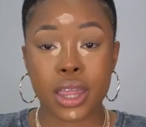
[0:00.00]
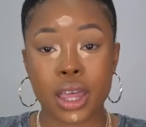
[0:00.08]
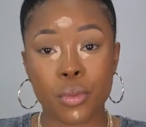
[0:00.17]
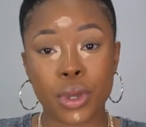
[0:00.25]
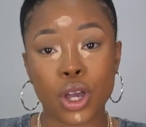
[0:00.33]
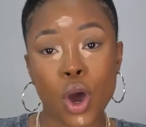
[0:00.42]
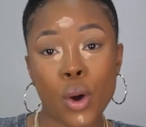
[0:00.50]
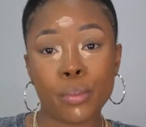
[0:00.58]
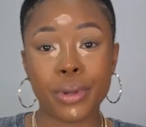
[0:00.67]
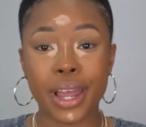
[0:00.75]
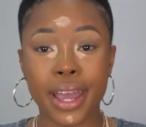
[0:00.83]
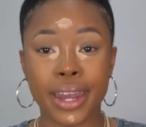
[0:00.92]
Then we
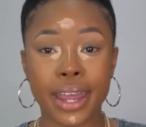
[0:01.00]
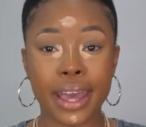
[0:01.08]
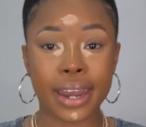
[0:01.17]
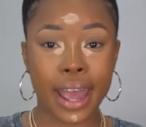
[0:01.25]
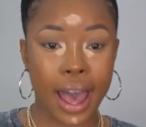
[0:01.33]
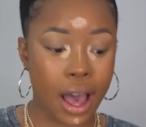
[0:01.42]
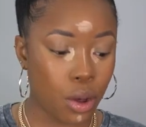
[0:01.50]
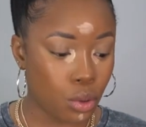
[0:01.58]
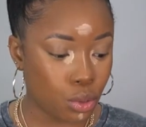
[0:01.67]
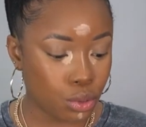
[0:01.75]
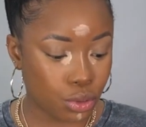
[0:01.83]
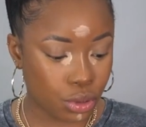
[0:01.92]
gonna blend that
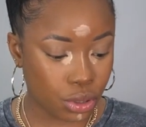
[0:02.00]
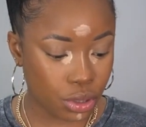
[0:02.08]
out.